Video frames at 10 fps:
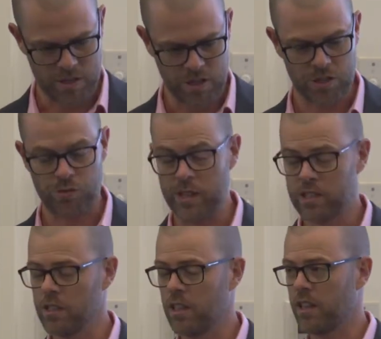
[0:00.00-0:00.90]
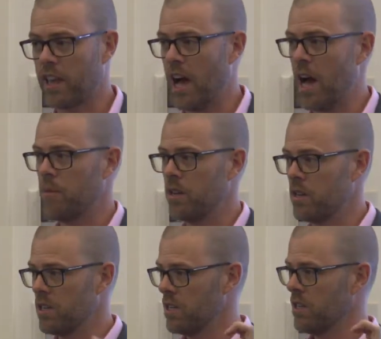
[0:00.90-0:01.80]
So just recently the
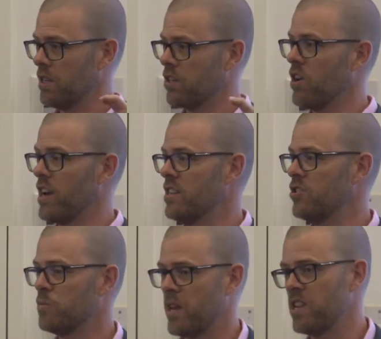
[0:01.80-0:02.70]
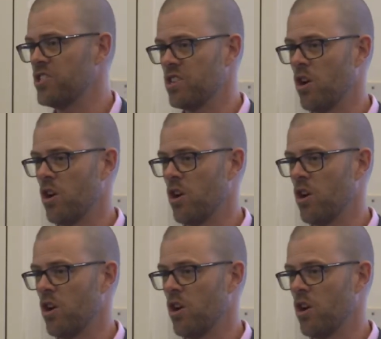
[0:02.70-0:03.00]
carbon got in. It used to be energy into